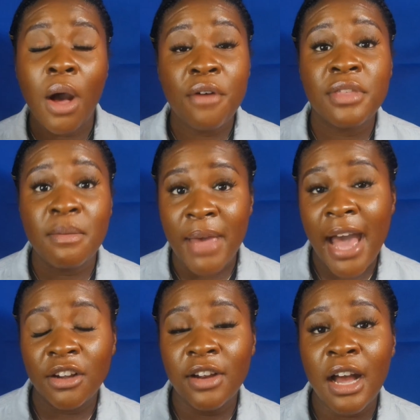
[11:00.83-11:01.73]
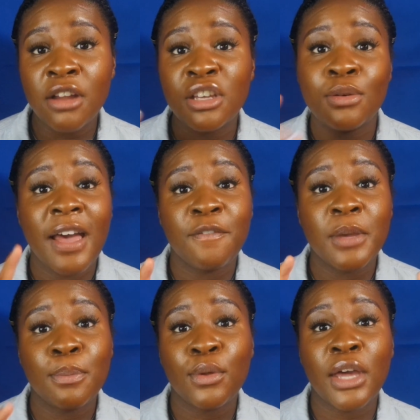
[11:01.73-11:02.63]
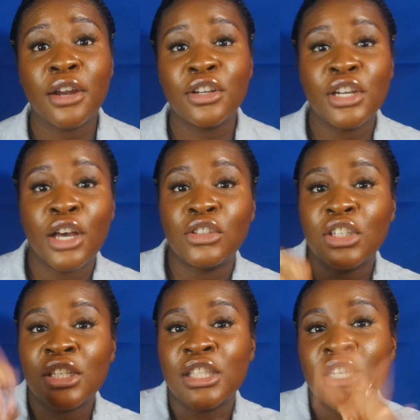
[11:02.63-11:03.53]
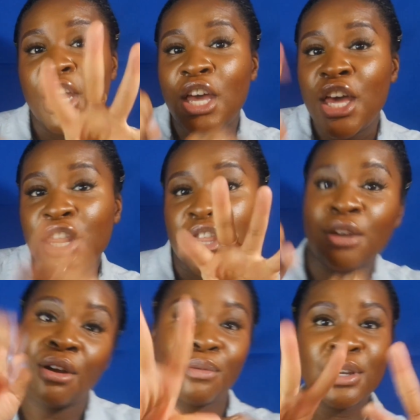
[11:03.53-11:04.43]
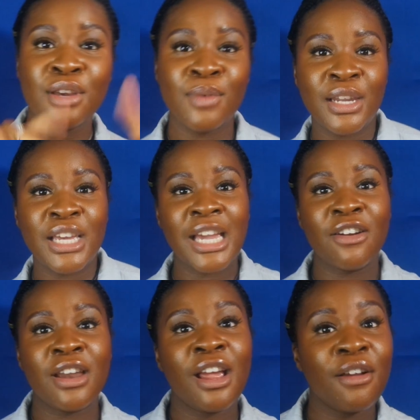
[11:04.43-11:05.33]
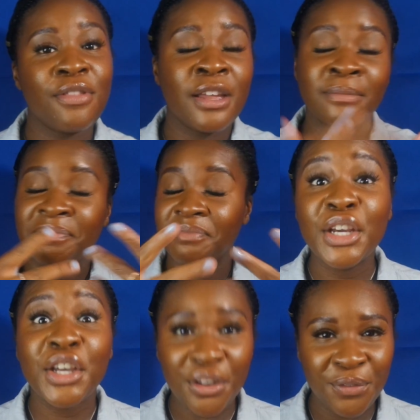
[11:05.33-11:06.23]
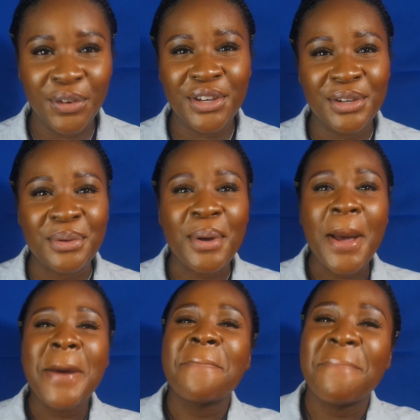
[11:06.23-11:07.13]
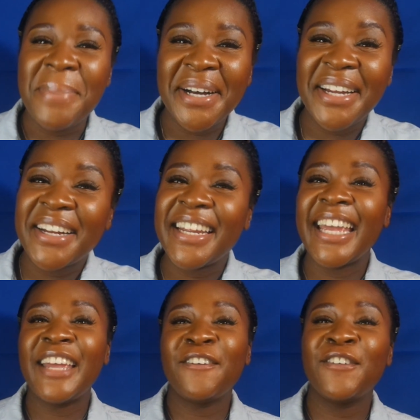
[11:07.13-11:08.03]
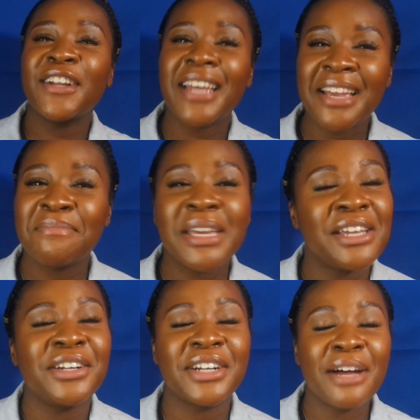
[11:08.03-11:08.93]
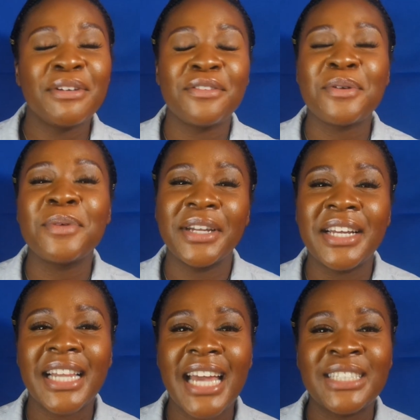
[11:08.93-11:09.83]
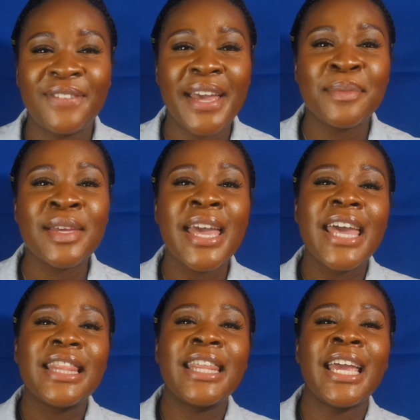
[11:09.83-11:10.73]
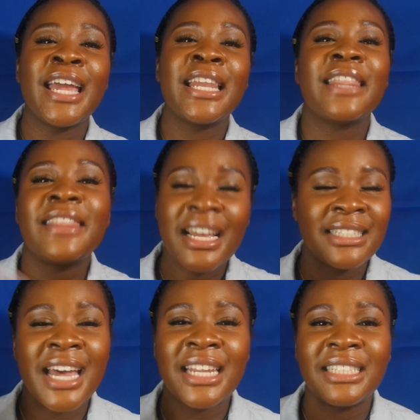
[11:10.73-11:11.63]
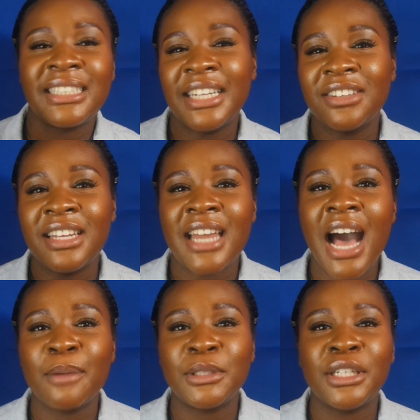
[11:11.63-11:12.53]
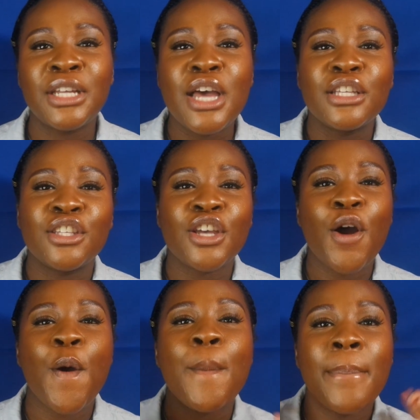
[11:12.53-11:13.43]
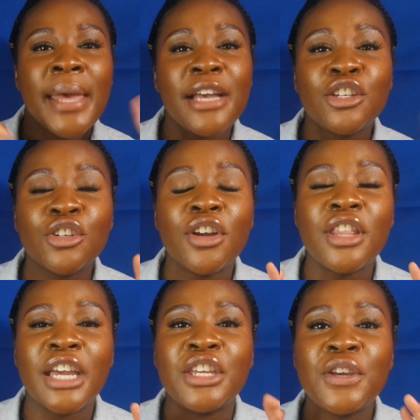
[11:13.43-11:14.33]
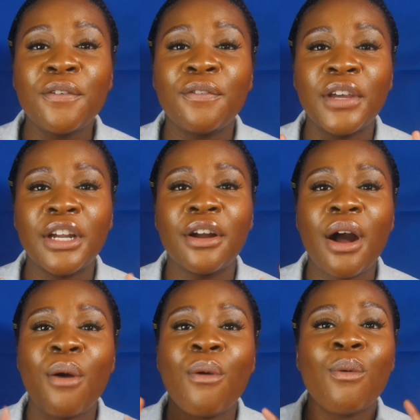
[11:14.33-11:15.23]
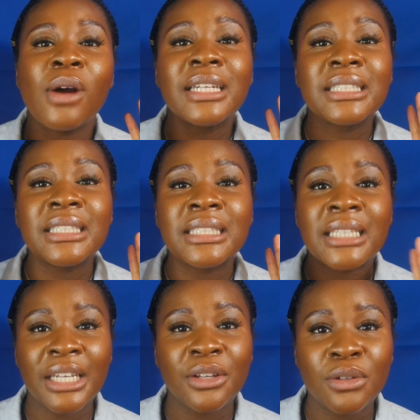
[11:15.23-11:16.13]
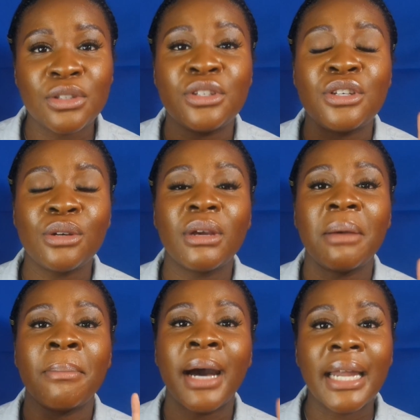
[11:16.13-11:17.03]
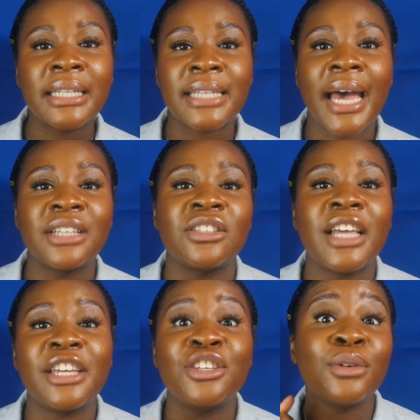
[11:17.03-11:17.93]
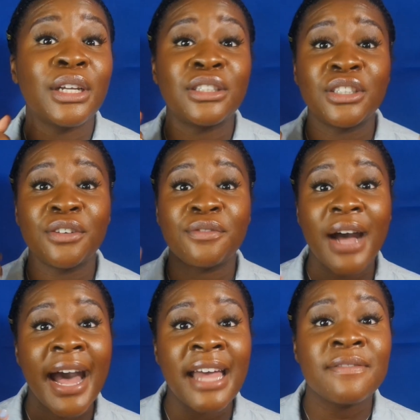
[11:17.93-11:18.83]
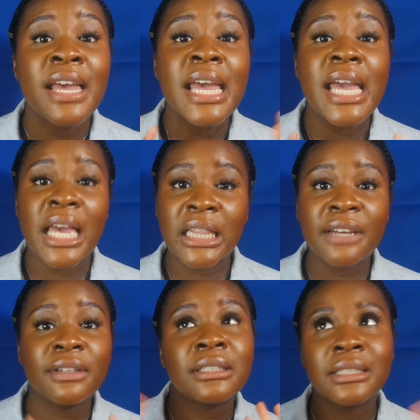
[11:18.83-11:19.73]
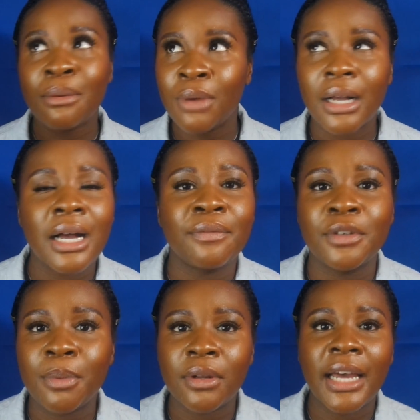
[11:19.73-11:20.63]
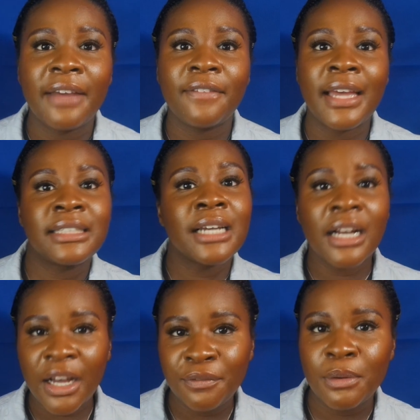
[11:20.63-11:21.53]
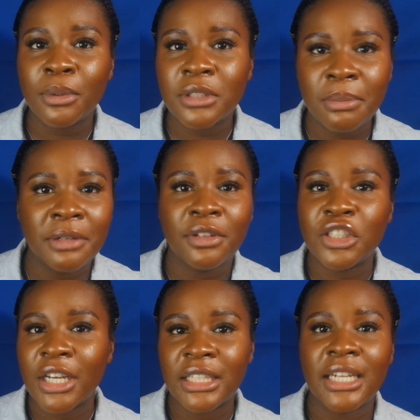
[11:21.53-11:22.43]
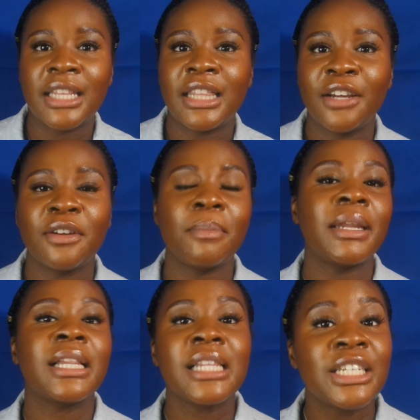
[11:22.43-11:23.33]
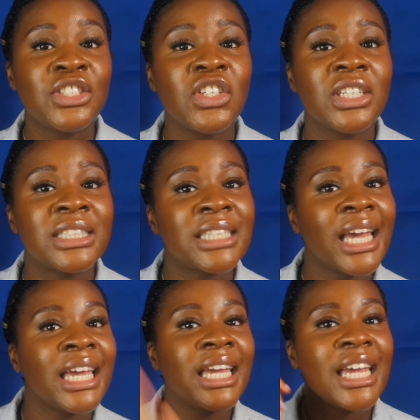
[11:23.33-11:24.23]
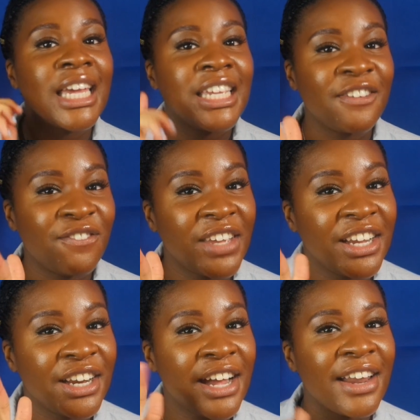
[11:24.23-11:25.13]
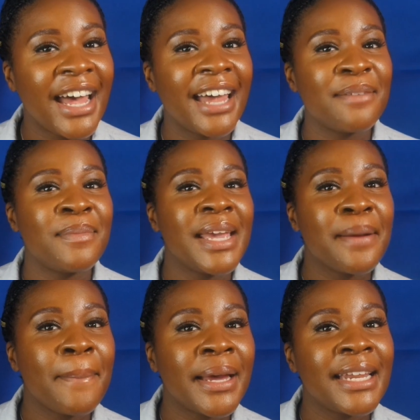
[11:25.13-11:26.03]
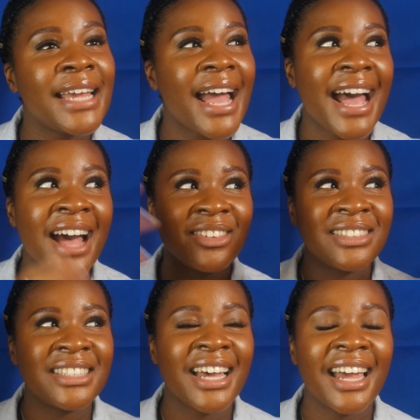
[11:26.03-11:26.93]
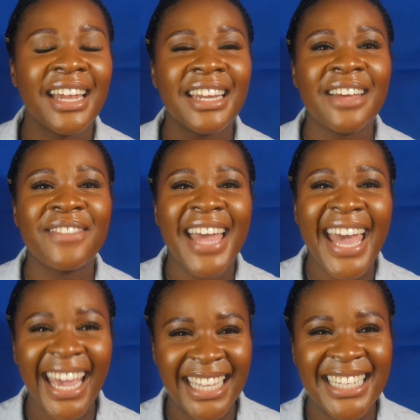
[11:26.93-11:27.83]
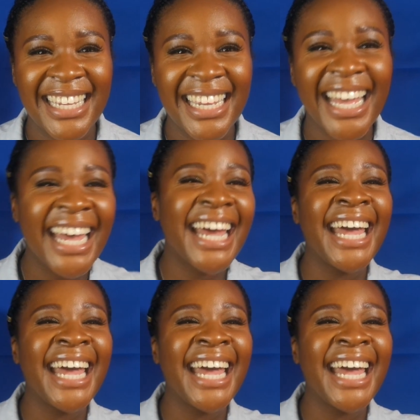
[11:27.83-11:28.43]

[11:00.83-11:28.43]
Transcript: wealthy background and you have people that are, just throwing you money here and there, then good for you. But if you're like me, you're coming from a working class family, then that's not necessarily an option. So make sure that you figure out what skills you can monetize so that you can survive and live a somewhat comfortable life. It's uncomfortable to be rejected in theater, but at least you can say you figured out how to make money outside of acting.